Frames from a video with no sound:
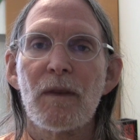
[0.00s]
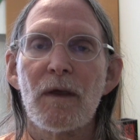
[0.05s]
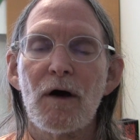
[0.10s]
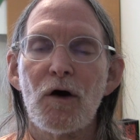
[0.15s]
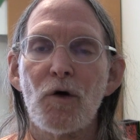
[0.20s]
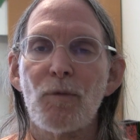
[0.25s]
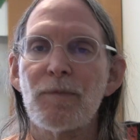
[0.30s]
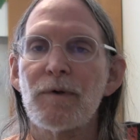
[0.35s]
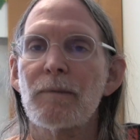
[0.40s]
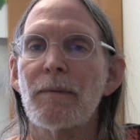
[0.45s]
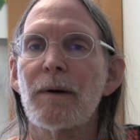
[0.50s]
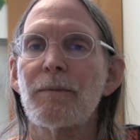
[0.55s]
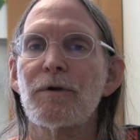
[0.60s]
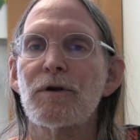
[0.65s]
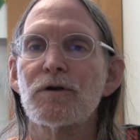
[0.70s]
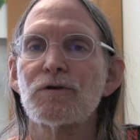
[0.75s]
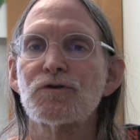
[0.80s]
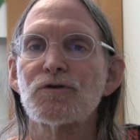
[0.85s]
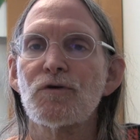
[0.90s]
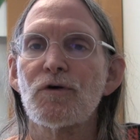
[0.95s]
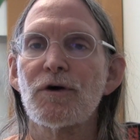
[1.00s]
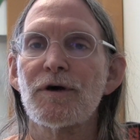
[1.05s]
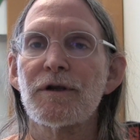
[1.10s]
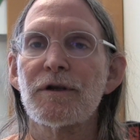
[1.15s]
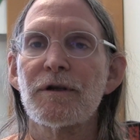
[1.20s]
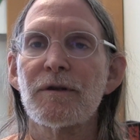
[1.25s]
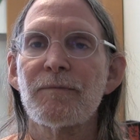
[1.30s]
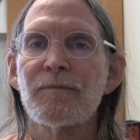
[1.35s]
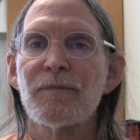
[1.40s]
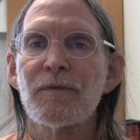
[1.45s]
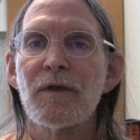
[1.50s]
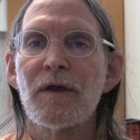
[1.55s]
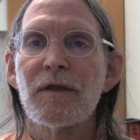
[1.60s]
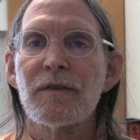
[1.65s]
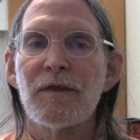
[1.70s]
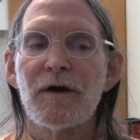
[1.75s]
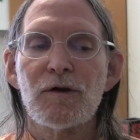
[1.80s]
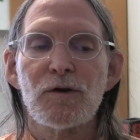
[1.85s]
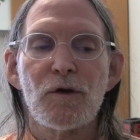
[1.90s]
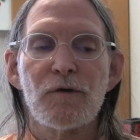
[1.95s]
Hope you'll be able to join.
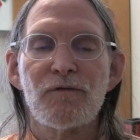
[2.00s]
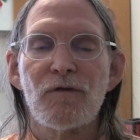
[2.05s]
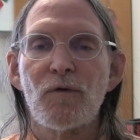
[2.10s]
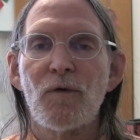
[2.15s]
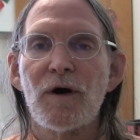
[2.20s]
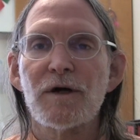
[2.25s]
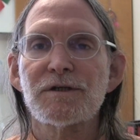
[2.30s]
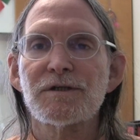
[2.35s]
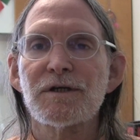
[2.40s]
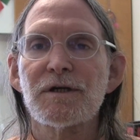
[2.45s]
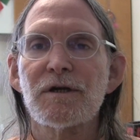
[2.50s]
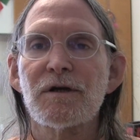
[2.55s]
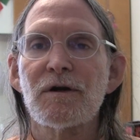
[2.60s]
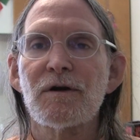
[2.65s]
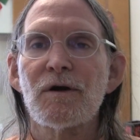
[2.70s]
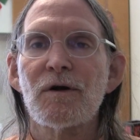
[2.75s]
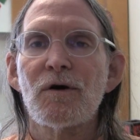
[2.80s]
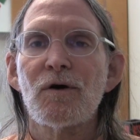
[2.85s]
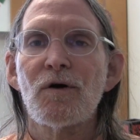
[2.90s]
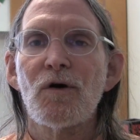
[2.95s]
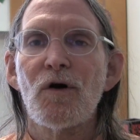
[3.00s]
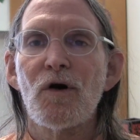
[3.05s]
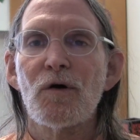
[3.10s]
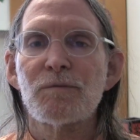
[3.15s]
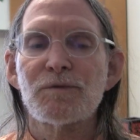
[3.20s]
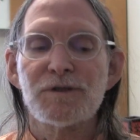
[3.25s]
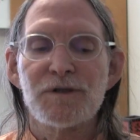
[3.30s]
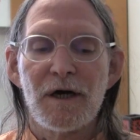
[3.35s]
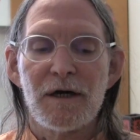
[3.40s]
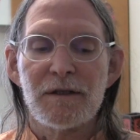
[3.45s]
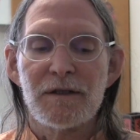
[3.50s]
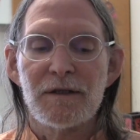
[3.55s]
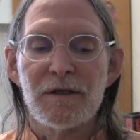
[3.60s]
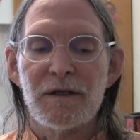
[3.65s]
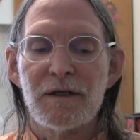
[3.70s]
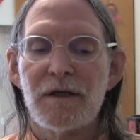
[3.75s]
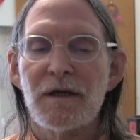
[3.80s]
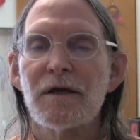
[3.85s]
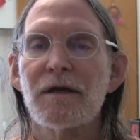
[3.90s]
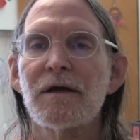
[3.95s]
Thank you for watching. Om
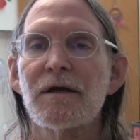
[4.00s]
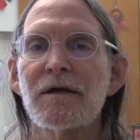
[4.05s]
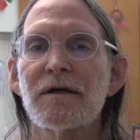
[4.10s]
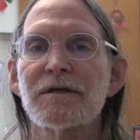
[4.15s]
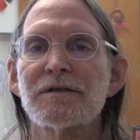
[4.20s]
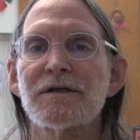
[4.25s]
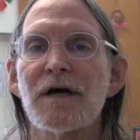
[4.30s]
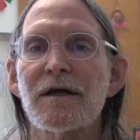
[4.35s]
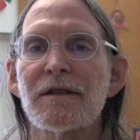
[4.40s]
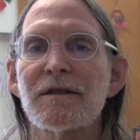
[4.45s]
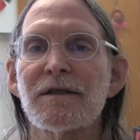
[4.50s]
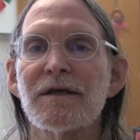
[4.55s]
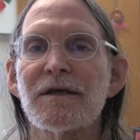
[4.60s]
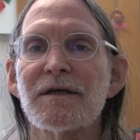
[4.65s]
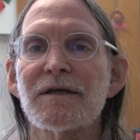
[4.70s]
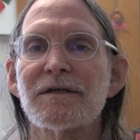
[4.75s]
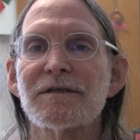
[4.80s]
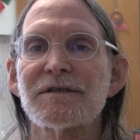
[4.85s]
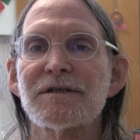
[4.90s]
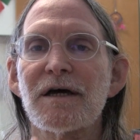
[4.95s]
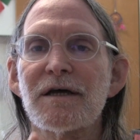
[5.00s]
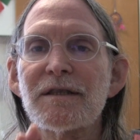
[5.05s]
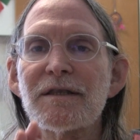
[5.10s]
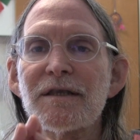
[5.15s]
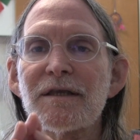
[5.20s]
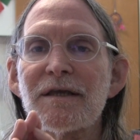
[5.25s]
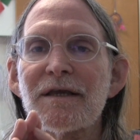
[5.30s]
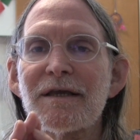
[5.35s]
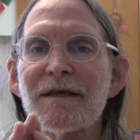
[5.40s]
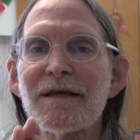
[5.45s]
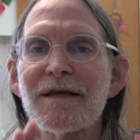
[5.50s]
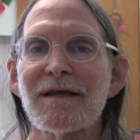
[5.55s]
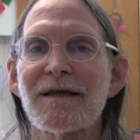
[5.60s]
Shanti, Shanti, Shanti.